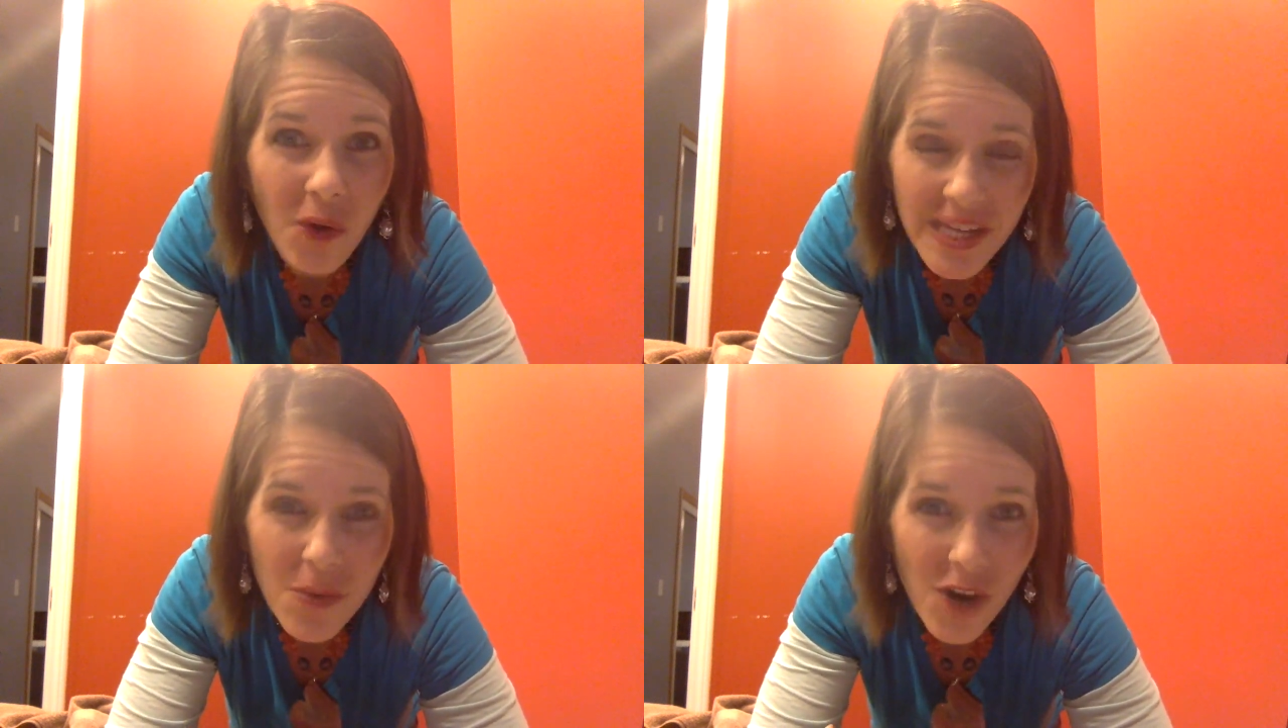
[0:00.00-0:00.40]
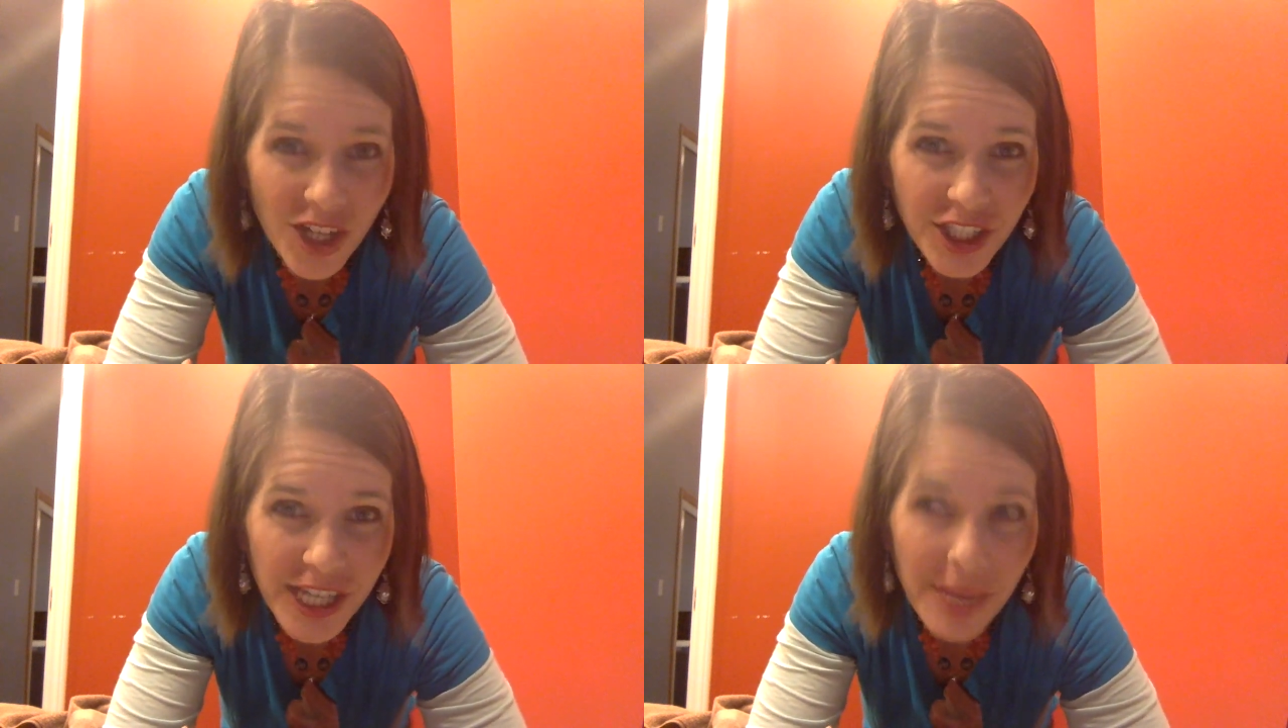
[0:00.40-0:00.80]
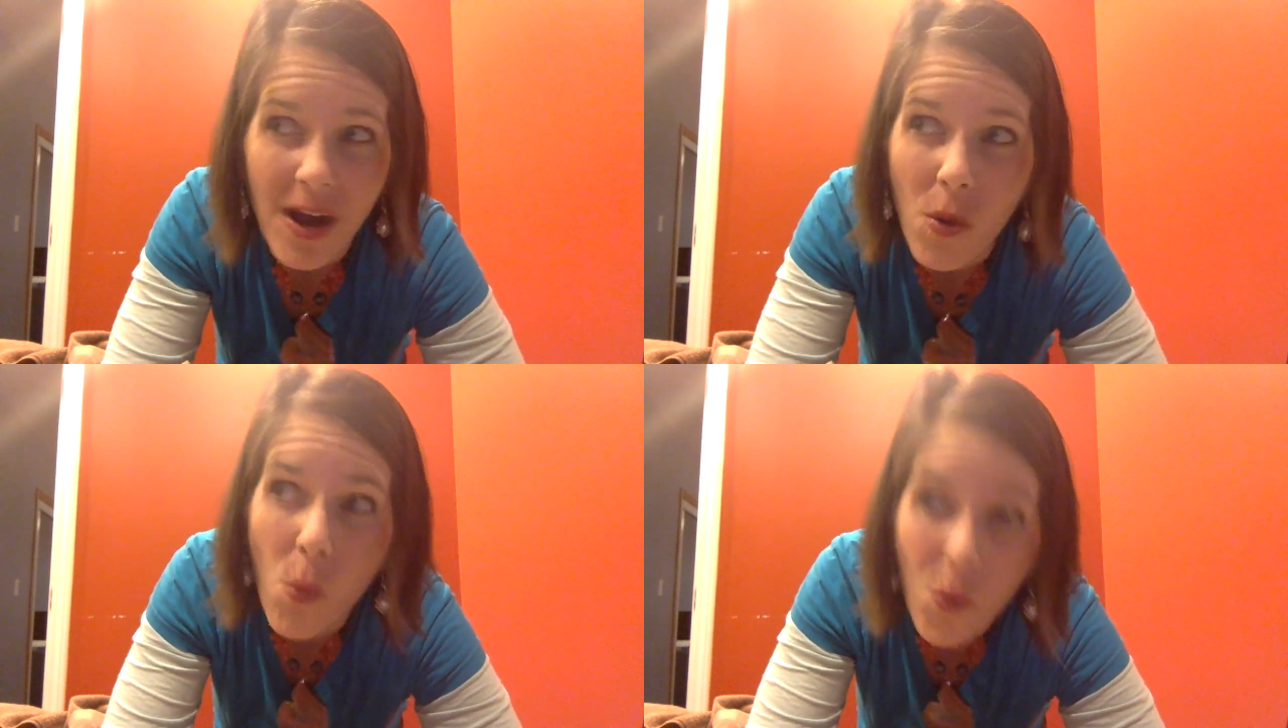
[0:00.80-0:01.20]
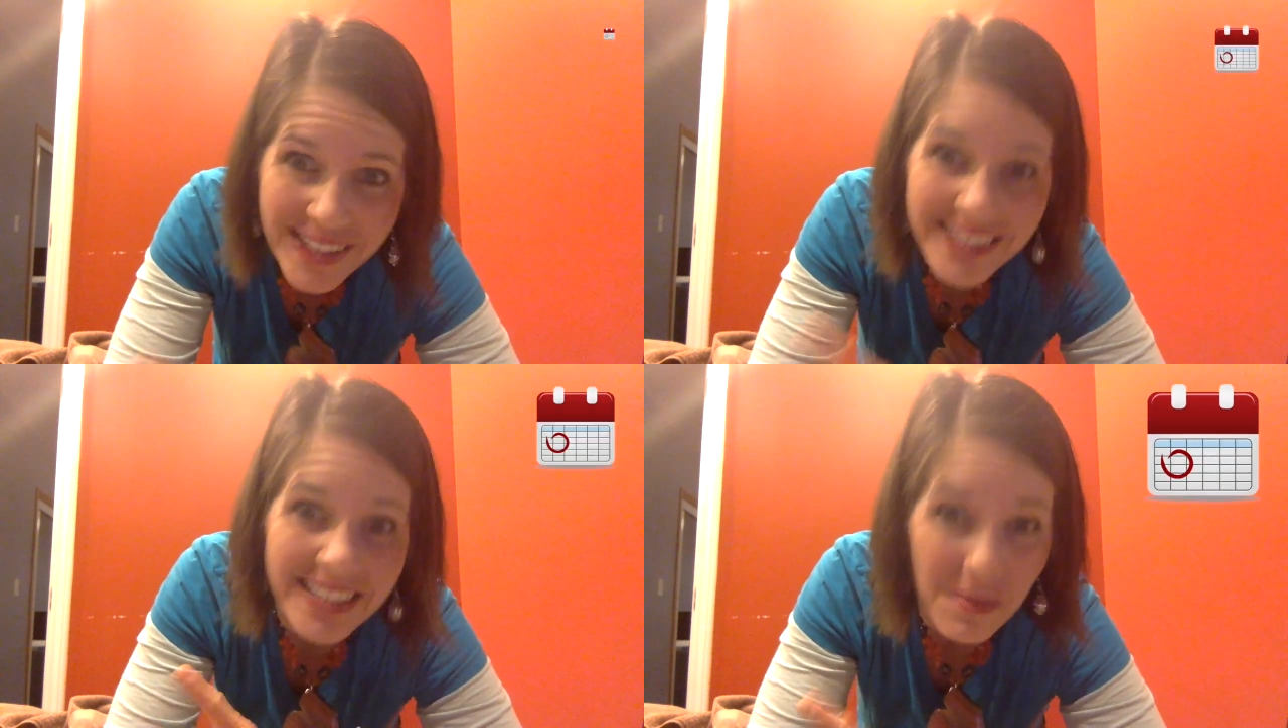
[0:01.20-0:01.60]
only wash it about
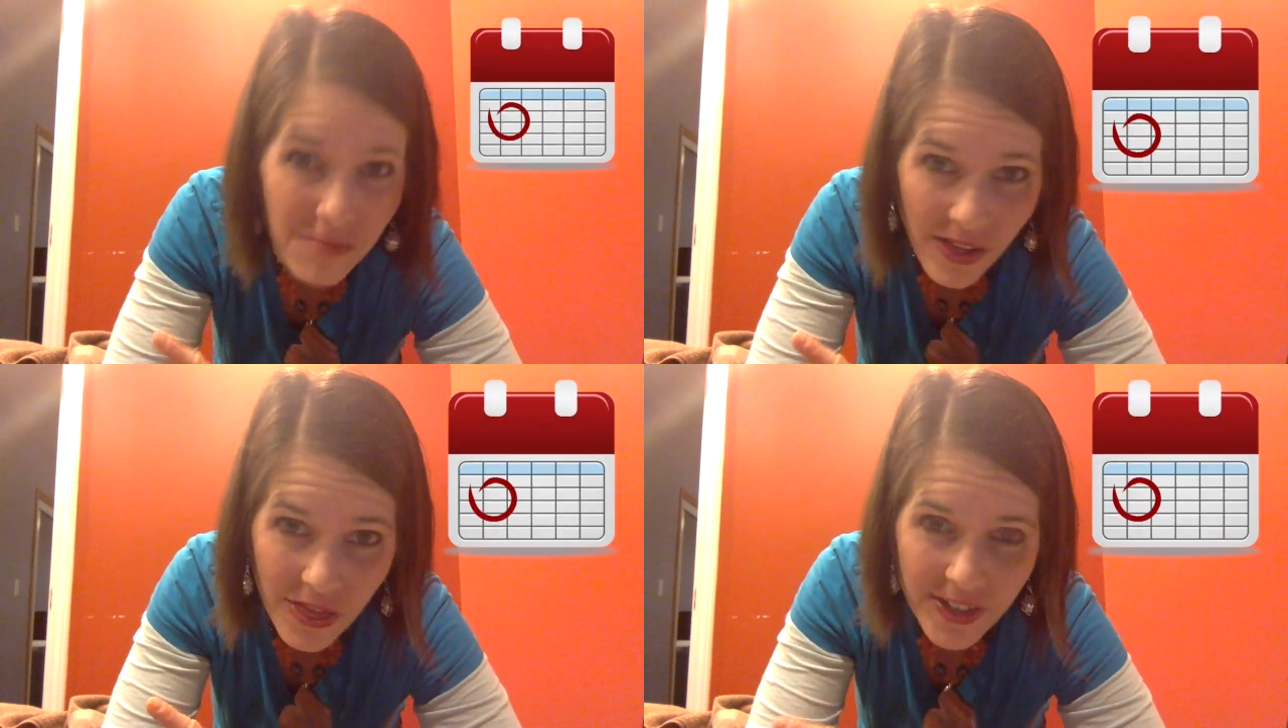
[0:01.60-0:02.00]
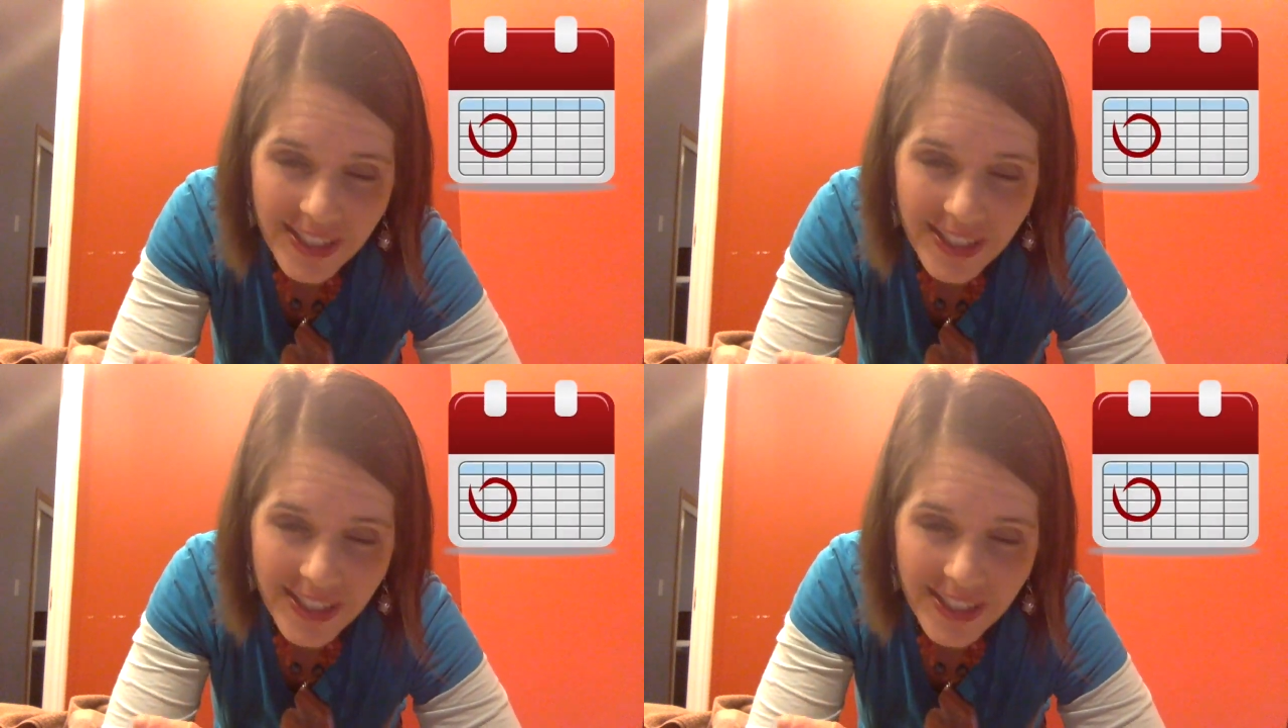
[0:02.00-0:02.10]
once a month.